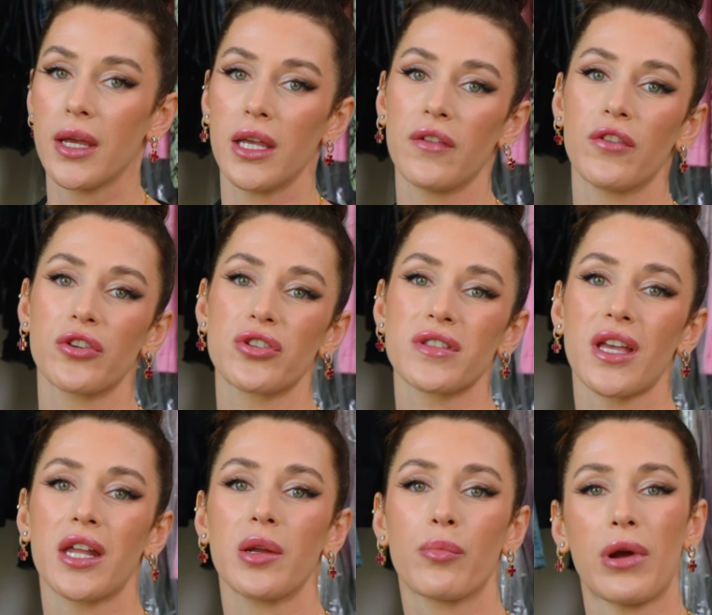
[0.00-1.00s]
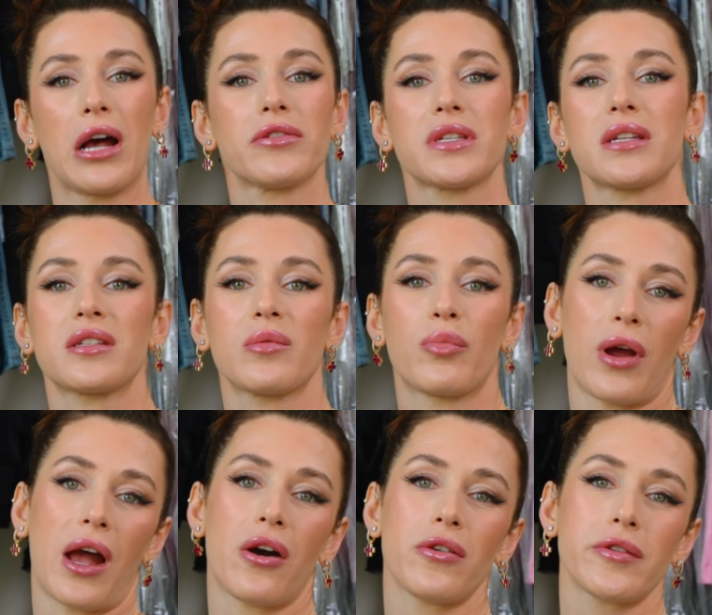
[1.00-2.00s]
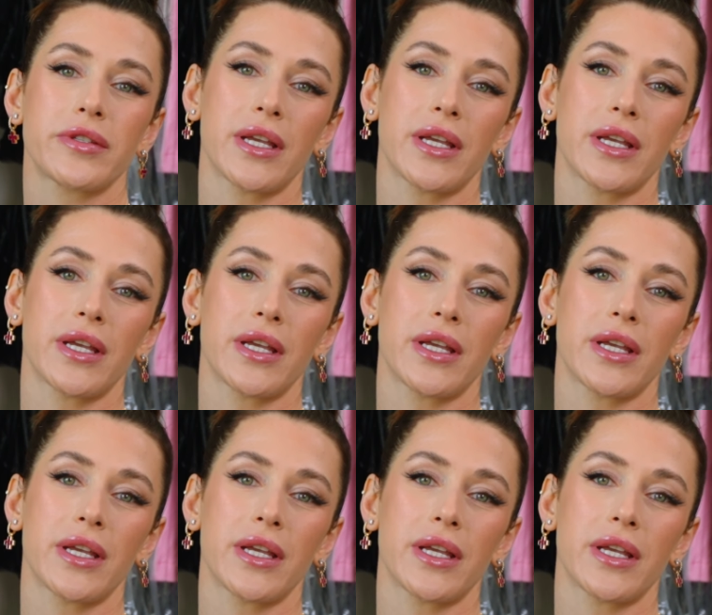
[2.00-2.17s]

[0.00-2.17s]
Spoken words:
If you're just kind of browsing to browse,